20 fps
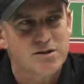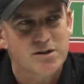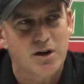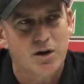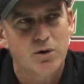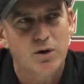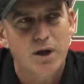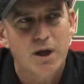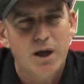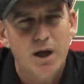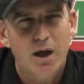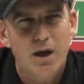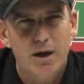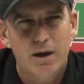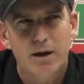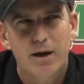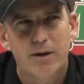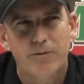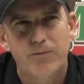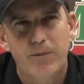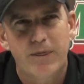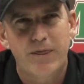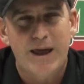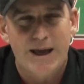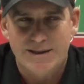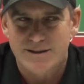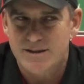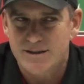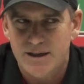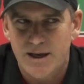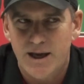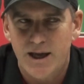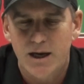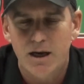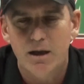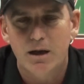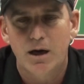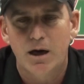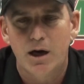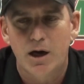So that
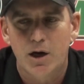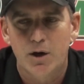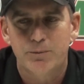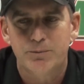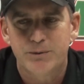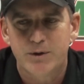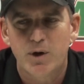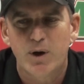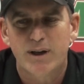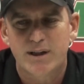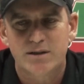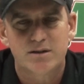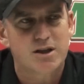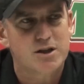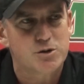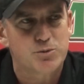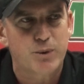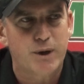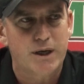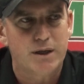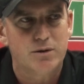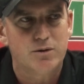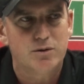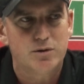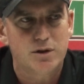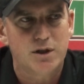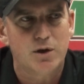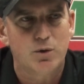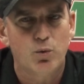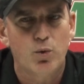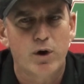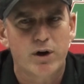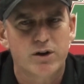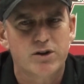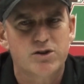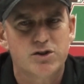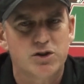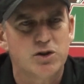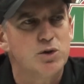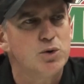said, I anticipate, one or
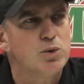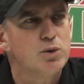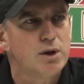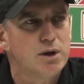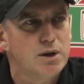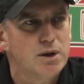two,